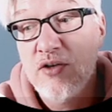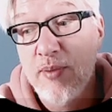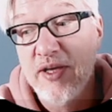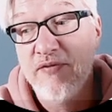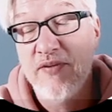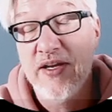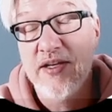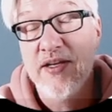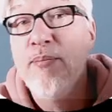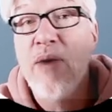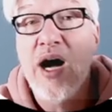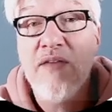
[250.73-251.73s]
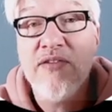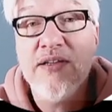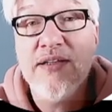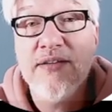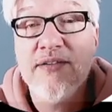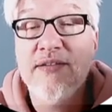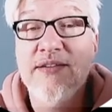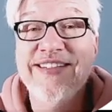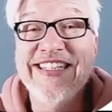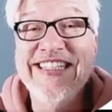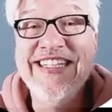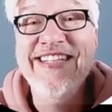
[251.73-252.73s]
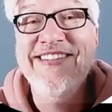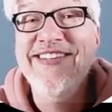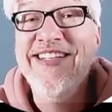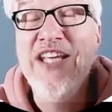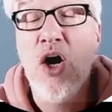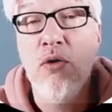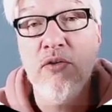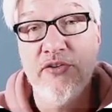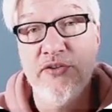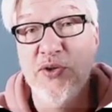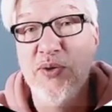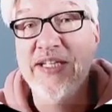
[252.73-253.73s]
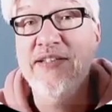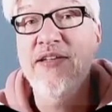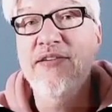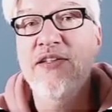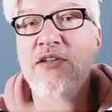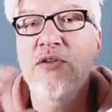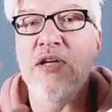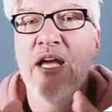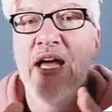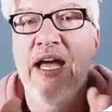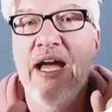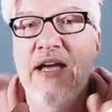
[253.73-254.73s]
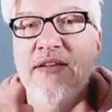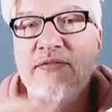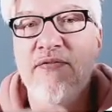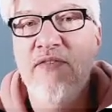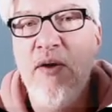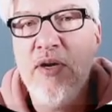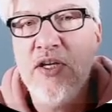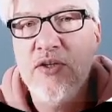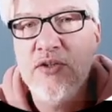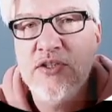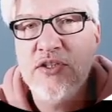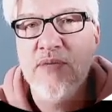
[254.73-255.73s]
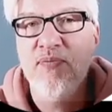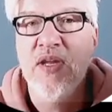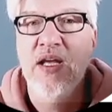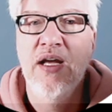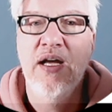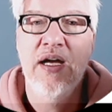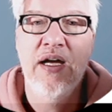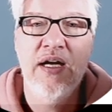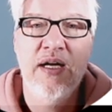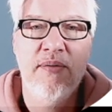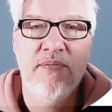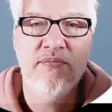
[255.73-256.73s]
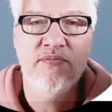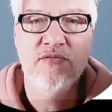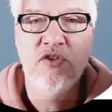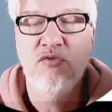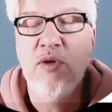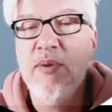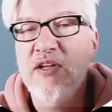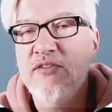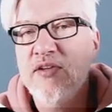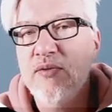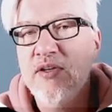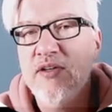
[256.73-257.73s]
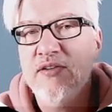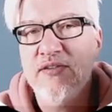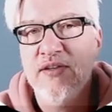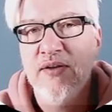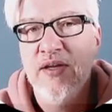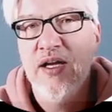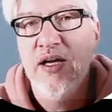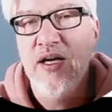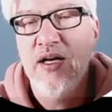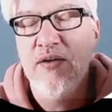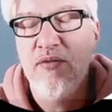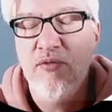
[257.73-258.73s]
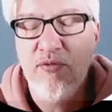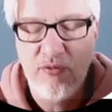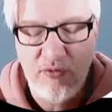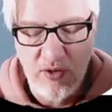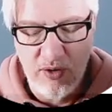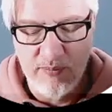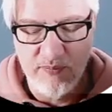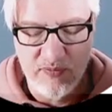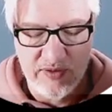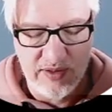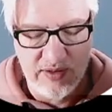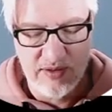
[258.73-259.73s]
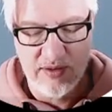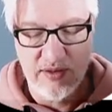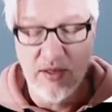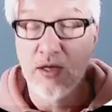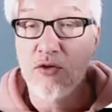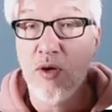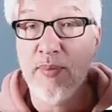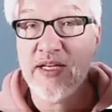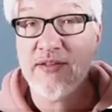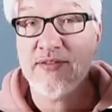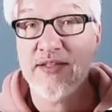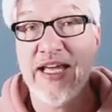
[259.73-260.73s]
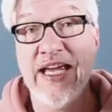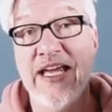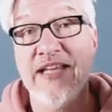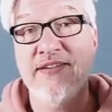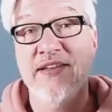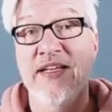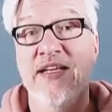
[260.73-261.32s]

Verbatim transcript: this is not only Marvel, this is DC also. And DC has very good um, streaming series from uh, comics. And